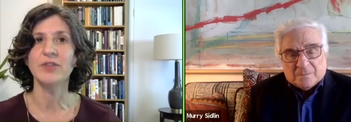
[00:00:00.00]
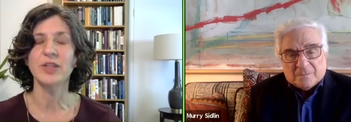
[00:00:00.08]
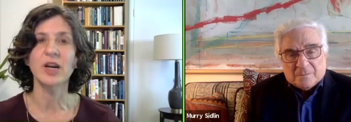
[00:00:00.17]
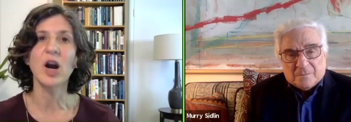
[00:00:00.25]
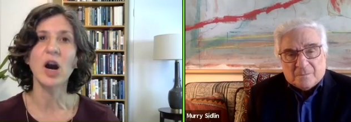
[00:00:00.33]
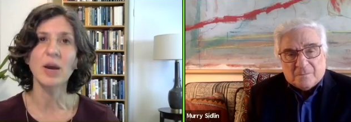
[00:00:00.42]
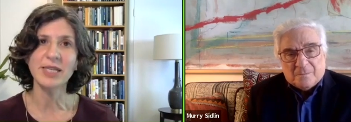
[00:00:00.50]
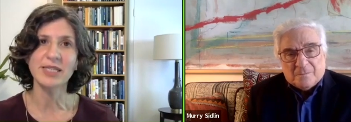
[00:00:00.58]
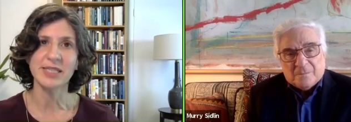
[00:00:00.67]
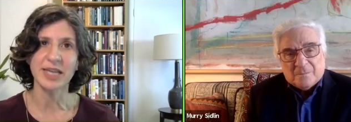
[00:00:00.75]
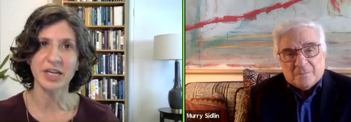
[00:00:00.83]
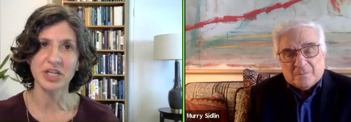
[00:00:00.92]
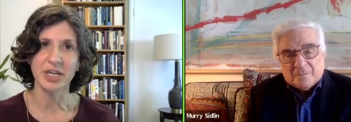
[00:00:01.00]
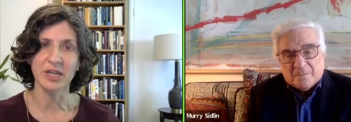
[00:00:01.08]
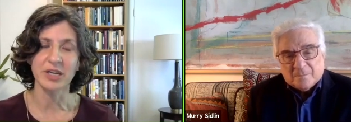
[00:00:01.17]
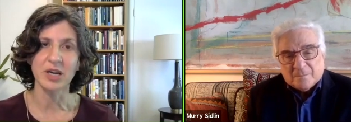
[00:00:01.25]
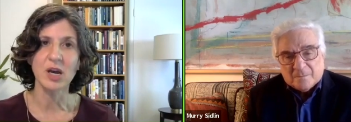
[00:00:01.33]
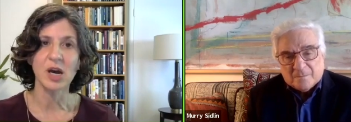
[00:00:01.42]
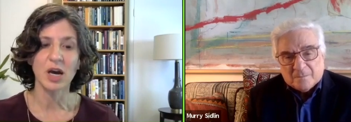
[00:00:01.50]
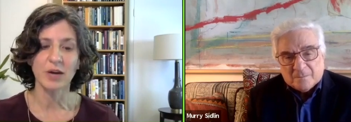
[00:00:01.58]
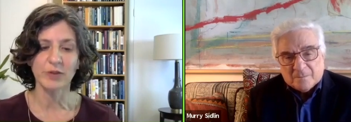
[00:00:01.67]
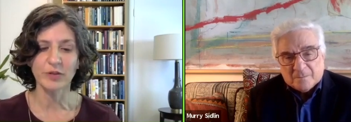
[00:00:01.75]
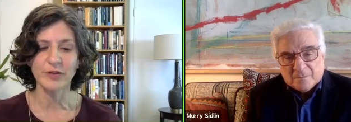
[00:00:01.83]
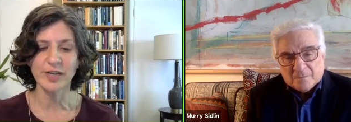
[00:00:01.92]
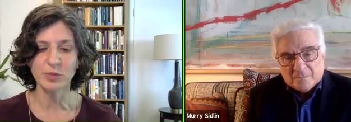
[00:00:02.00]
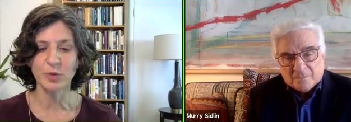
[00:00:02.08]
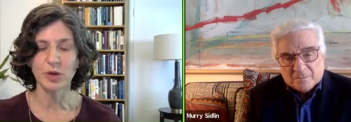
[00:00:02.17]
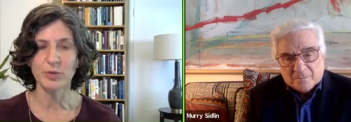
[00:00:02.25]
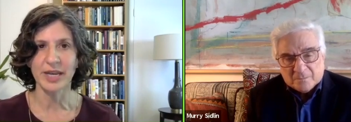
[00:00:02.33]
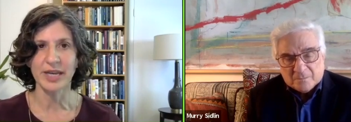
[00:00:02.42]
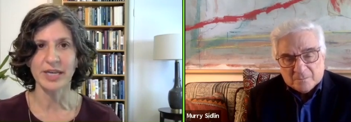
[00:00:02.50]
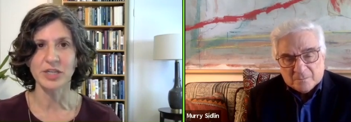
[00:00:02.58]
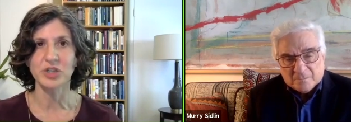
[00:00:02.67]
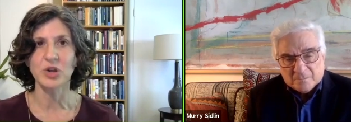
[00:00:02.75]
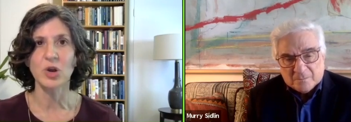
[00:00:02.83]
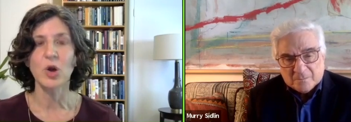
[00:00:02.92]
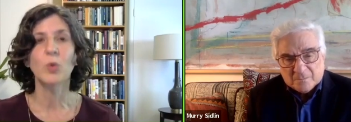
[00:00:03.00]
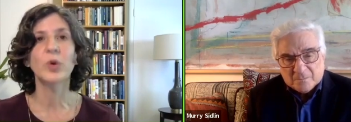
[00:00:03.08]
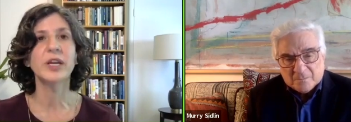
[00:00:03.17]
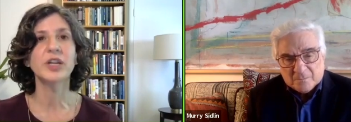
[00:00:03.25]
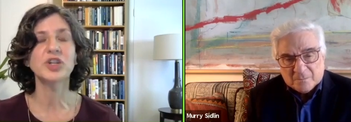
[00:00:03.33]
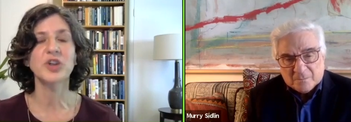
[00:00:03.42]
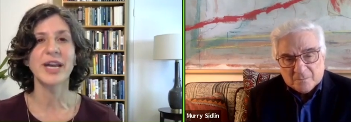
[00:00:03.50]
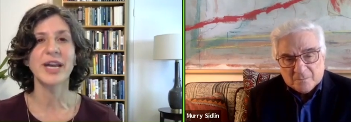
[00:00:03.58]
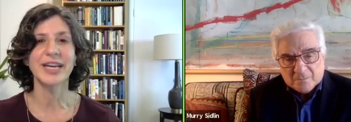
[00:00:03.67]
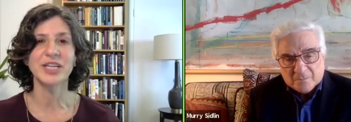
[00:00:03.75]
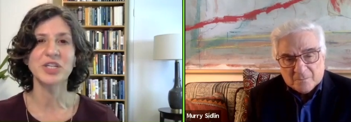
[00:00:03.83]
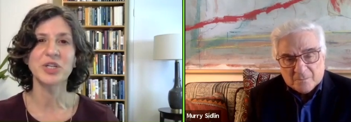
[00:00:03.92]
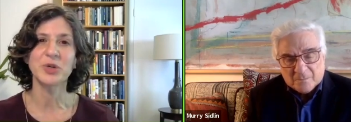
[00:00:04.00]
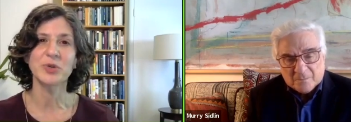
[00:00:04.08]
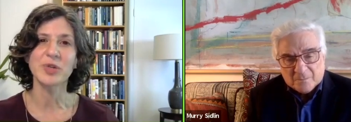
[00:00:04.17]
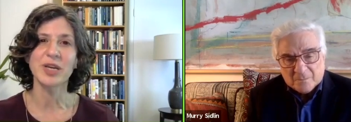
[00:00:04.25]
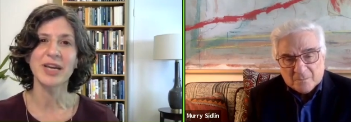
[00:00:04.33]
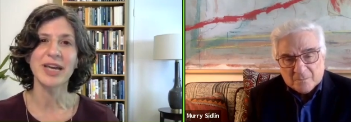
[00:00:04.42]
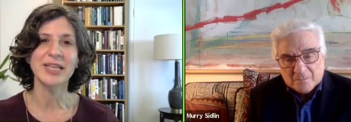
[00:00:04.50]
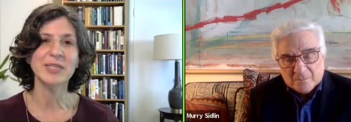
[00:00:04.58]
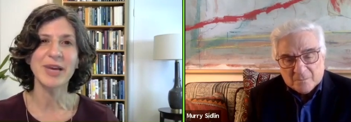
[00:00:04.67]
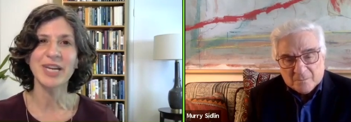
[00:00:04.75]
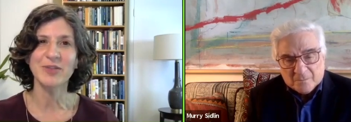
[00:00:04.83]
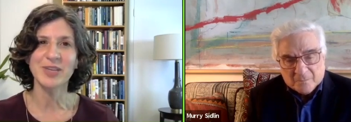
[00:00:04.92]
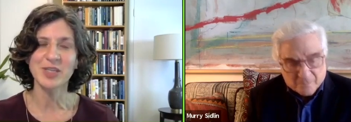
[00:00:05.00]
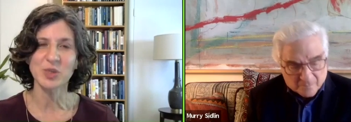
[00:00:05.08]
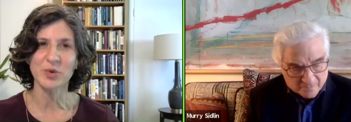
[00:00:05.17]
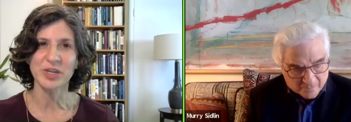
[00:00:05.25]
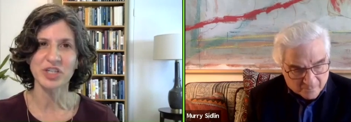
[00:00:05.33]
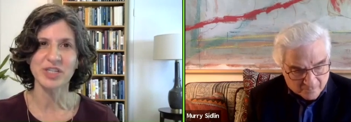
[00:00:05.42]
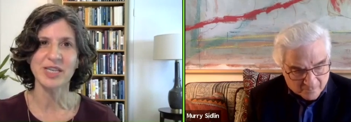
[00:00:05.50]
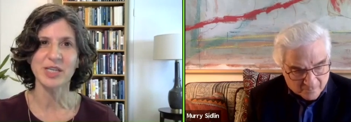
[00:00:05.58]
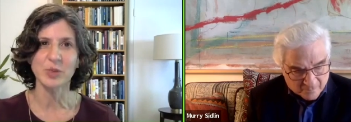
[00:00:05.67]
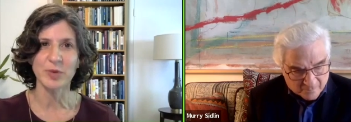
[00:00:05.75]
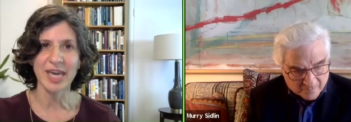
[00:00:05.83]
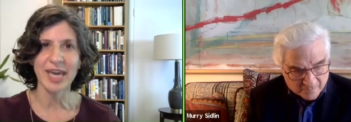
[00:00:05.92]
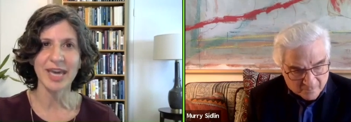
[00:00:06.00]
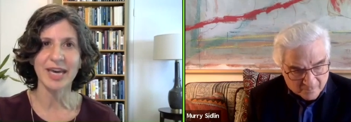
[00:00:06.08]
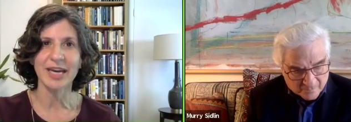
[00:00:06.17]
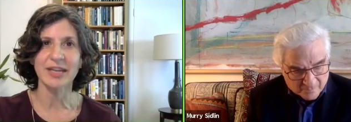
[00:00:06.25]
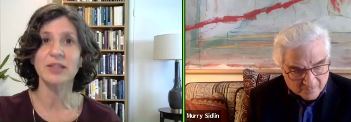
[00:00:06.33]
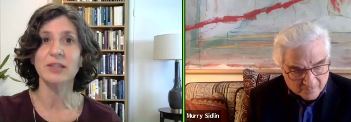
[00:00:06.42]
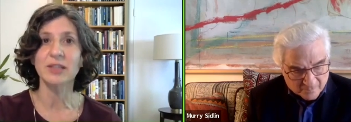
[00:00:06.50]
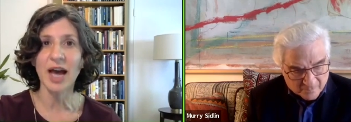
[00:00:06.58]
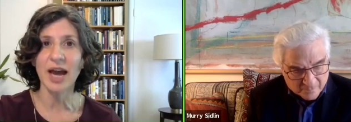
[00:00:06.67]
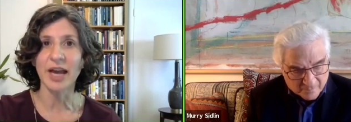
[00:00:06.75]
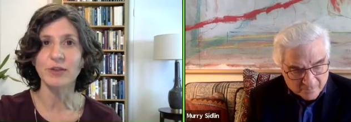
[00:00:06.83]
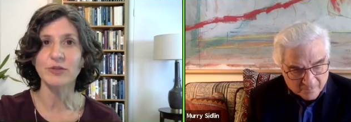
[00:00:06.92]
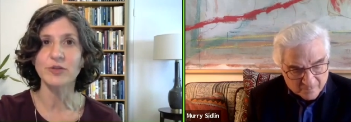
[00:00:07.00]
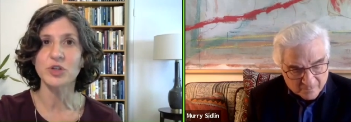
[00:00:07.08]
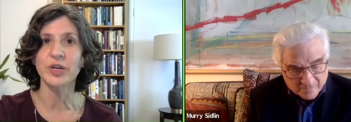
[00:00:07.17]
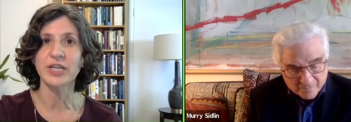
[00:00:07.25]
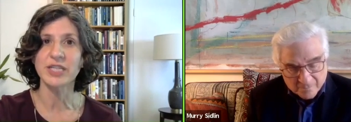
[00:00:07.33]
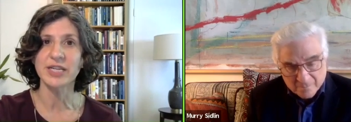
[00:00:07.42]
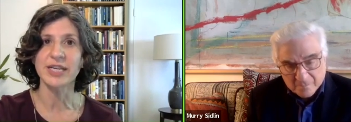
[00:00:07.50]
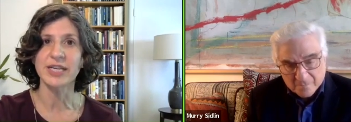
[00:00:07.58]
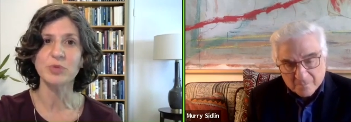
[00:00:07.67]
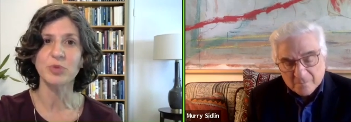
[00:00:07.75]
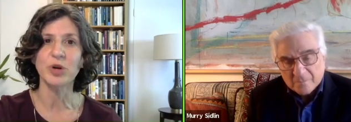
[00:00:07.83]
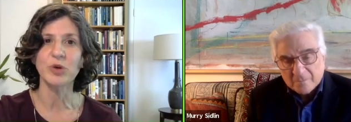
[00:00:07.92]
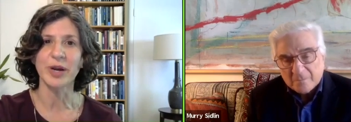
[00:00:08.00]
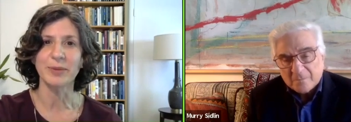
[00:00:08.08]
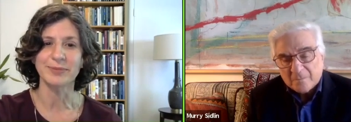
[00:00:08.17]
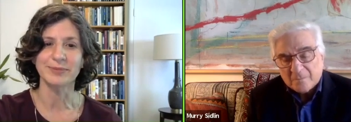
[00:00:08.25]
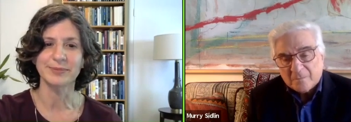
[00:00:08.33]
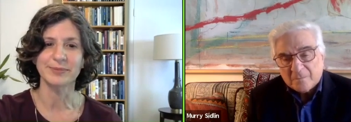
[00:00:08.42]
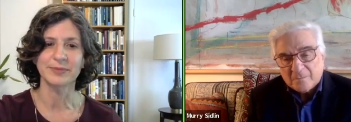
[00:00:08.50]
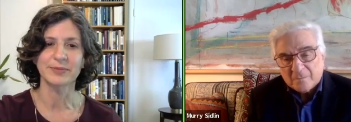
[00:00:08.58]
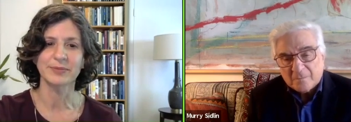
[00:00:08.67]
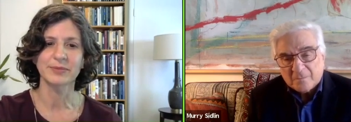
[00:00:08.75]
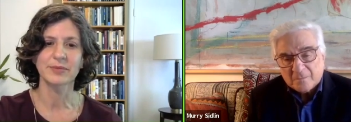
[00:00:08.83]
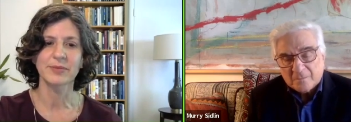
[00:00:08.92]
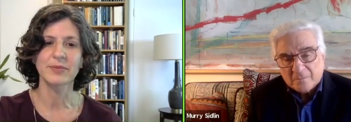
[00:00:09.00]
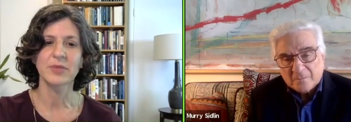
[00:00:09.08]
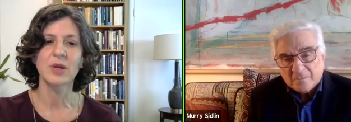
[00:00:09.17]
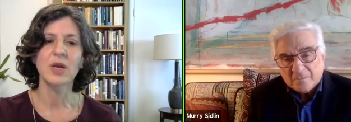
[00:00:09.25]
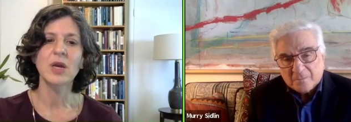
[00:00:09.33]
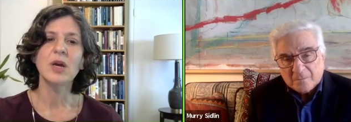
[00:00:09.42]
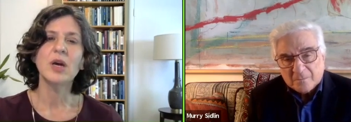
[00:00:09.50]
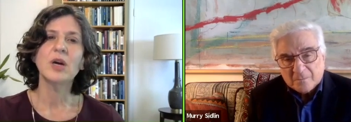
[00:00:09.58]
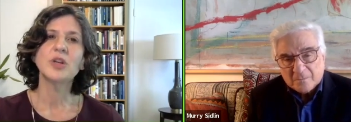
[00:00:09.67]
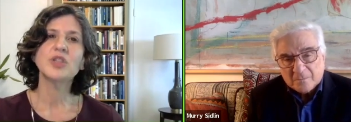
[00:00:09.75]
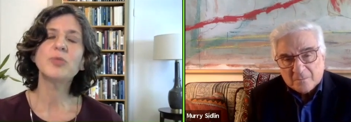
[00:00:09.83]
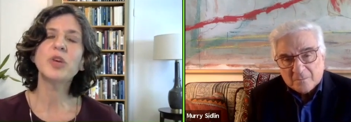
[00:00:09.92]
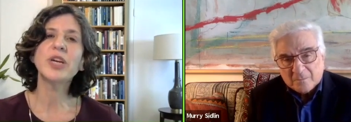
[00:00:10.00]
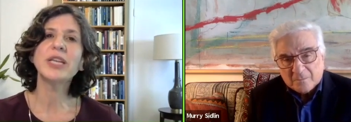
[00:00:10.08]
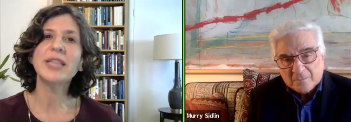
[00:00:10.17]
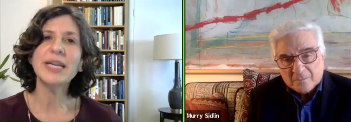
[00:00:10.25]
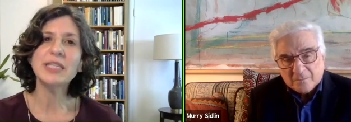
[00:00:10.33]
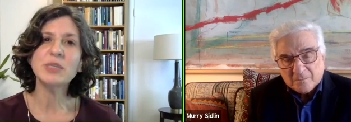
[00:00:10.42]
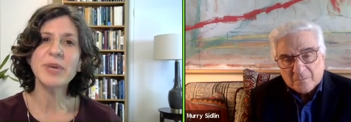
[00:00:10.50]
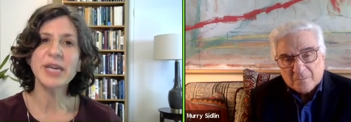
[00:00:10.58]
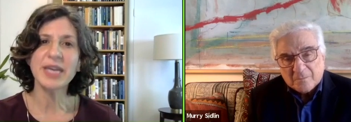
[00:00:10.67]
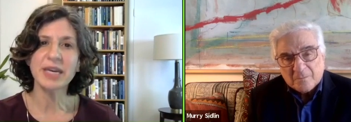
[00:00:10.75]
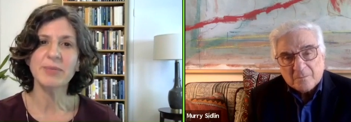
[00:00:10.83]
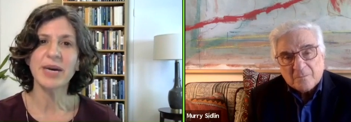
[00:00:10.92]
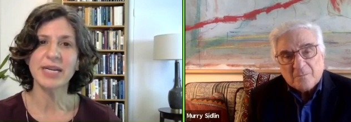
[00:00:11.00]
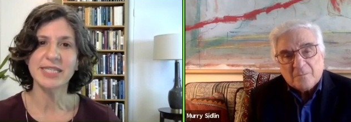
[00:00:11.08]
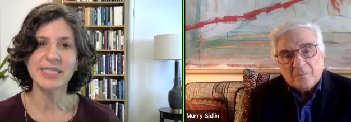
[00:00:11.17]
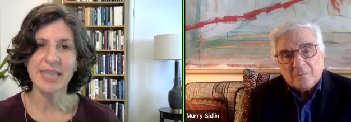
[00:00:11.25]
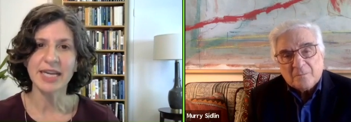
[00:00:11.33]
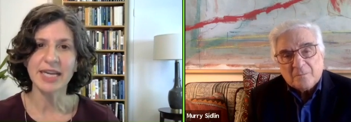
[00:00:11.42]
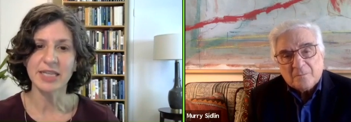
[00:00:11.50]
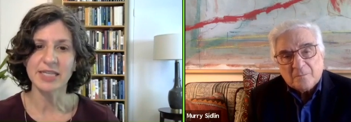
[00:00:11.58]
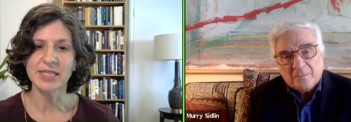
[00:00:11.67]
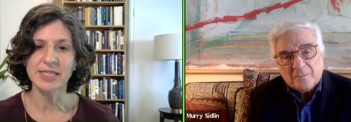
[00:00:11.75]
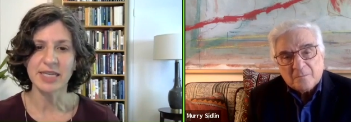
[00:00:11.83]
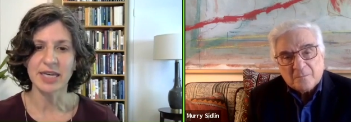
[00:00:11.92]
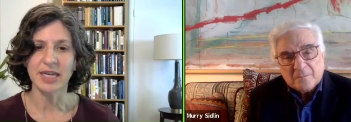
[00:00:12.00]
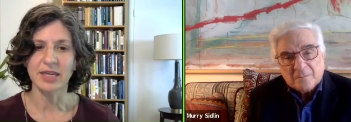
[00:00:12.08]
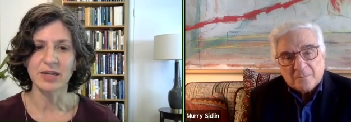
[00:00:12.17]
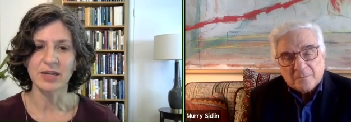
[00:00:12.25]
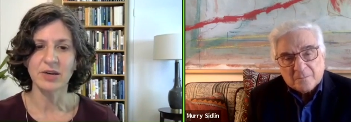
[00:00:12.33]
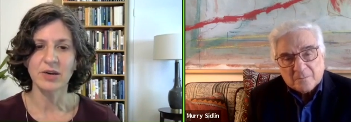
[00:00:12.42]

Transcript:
Speaker 1: in the comments section of our Facebook page. We're going to try to get to as many of these questions as we can live during today's program. So, Murry, let's begin by setting the scene.